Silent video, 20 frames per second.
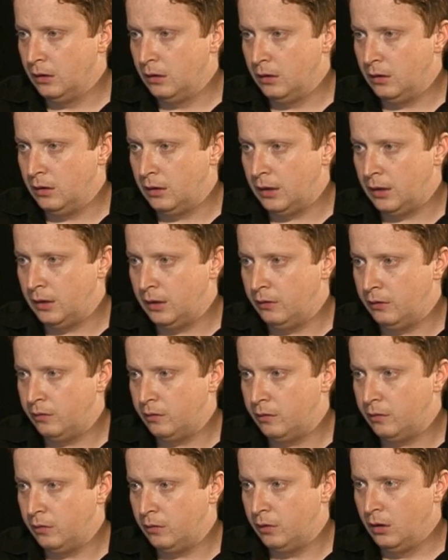
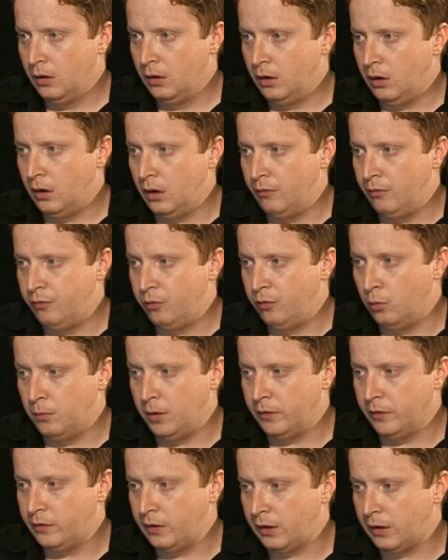And I thought
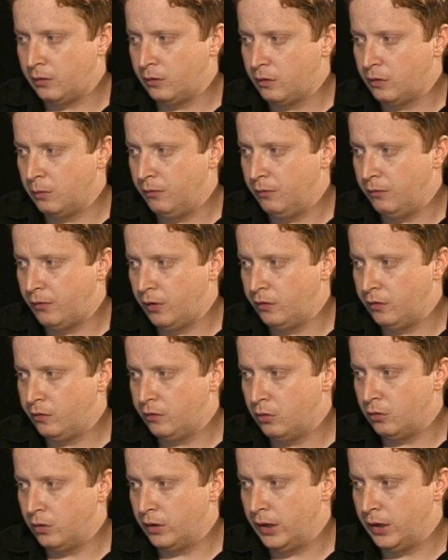my attack was going to be very
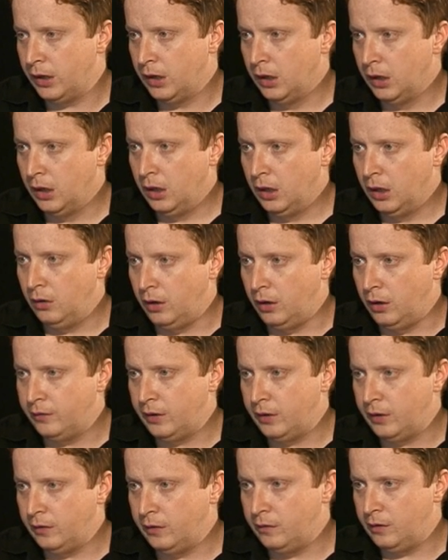strong here. Knight
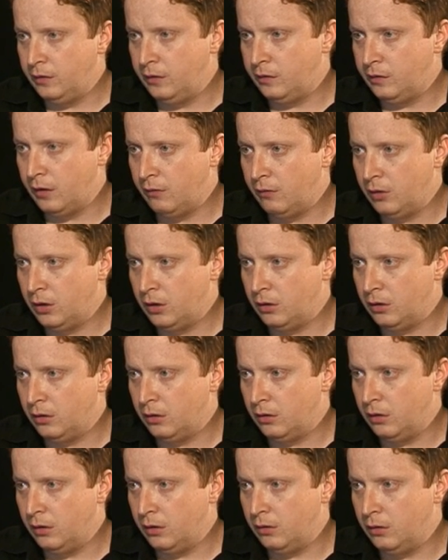takes d7,
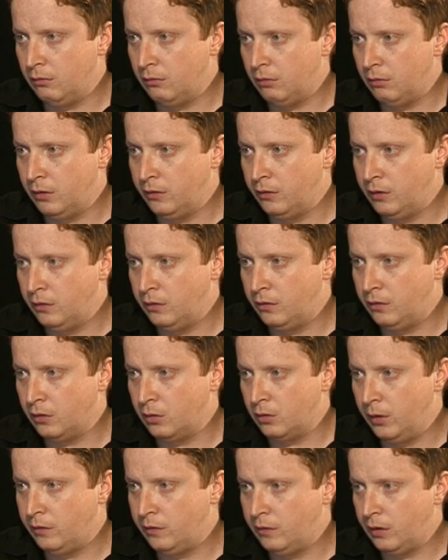runs into
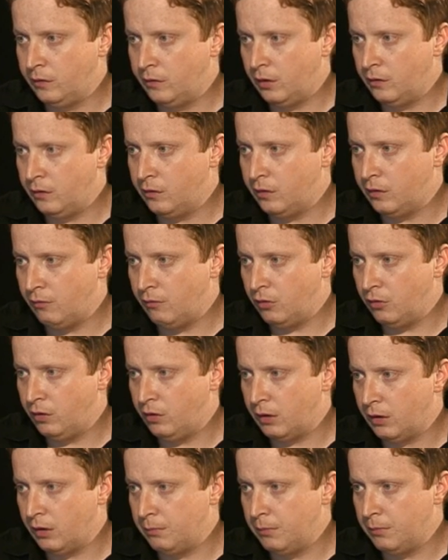queen takes h7,
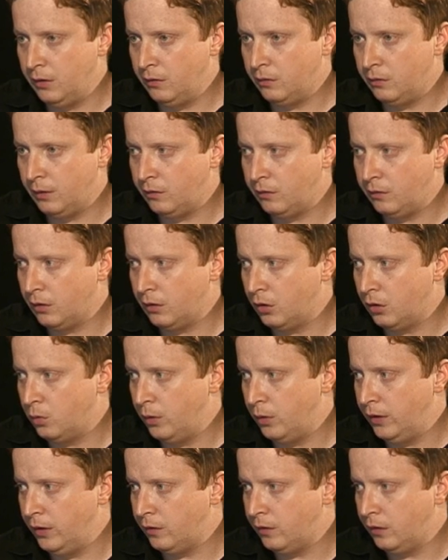checkmate. So he has to go
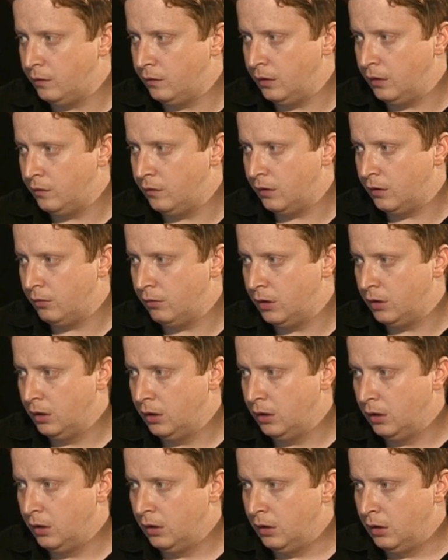queen takes d7,
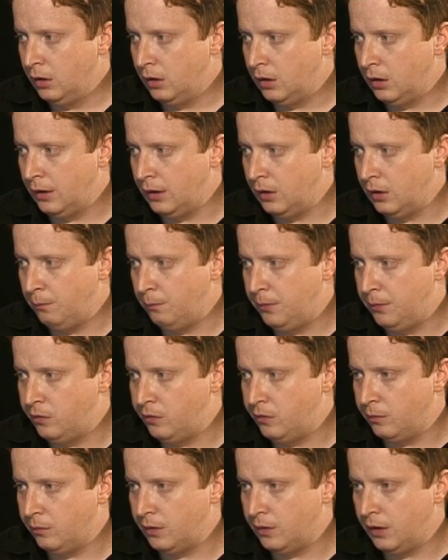and now
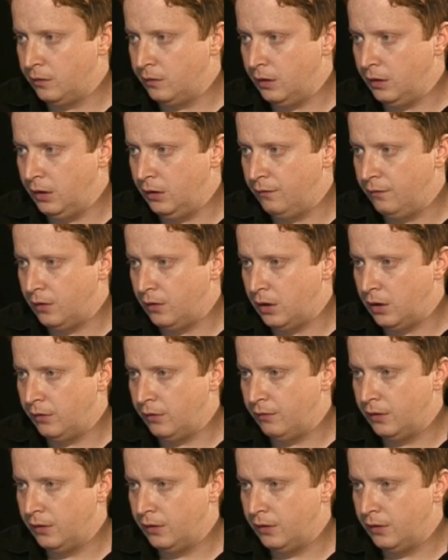bishop takes e5,